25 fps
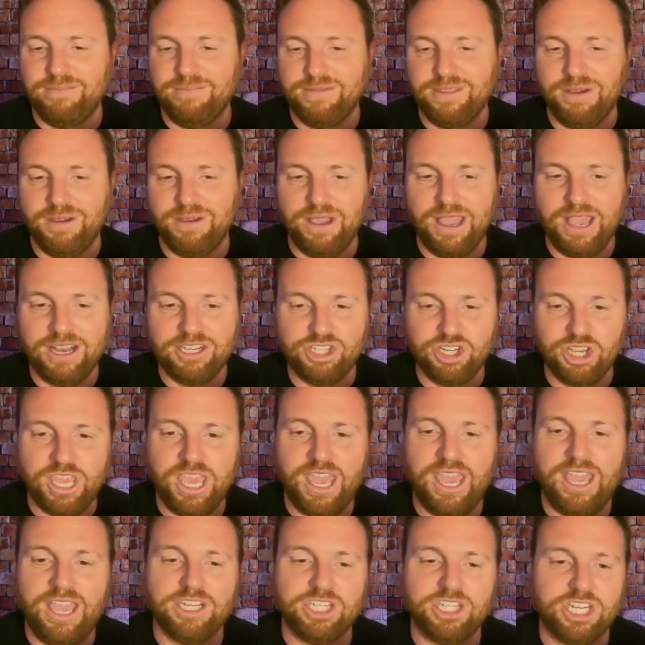
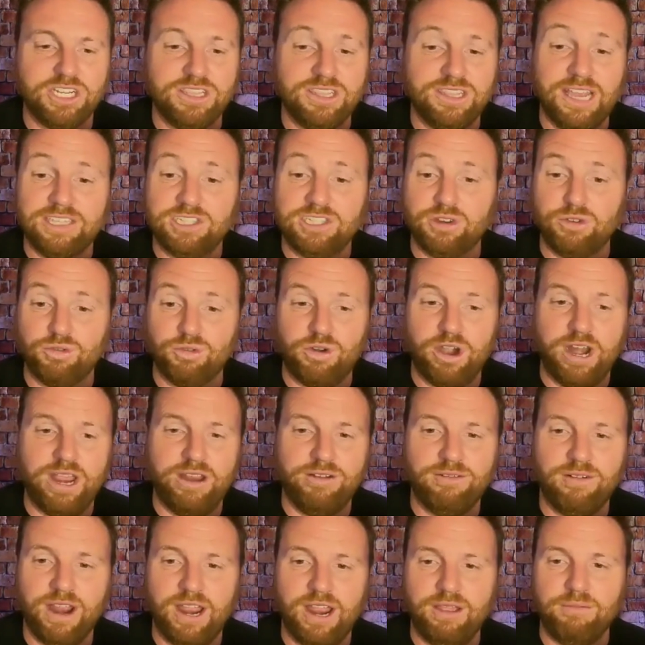education, that's great,
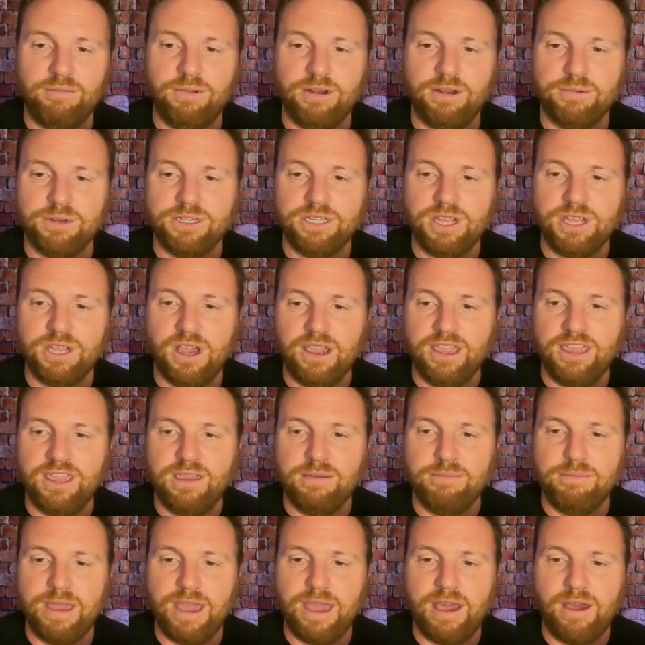right? When we're talking
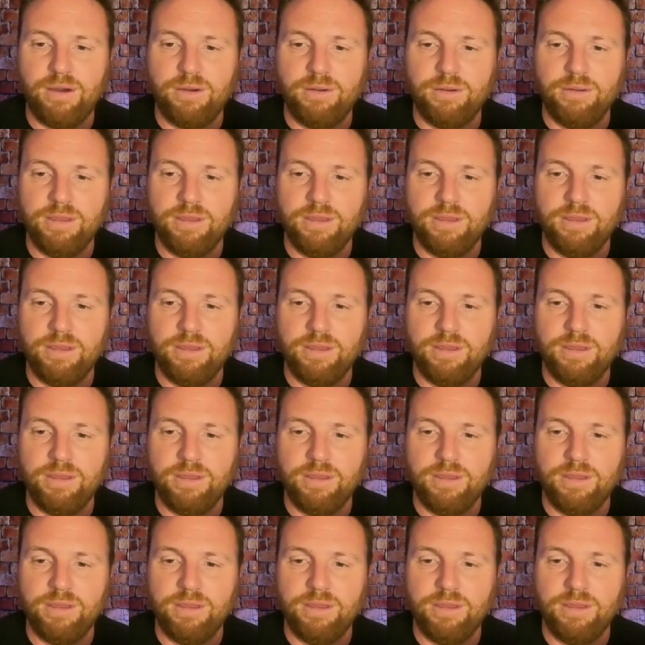about